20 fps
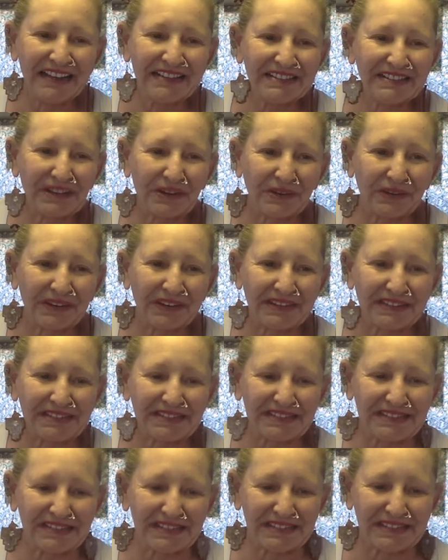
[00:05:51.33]
so
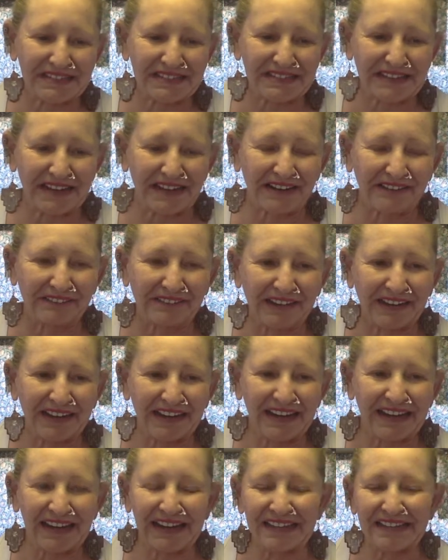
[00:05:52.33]
this is instead of
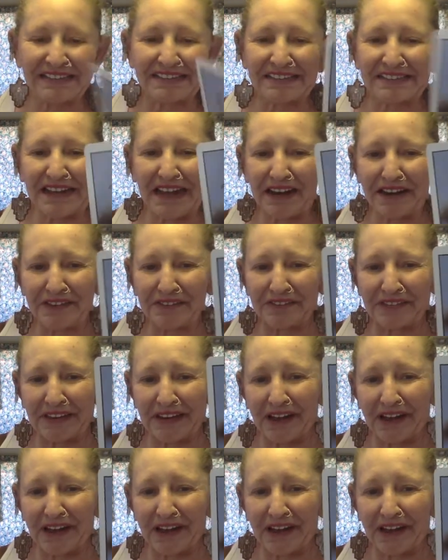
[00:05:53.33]
instead of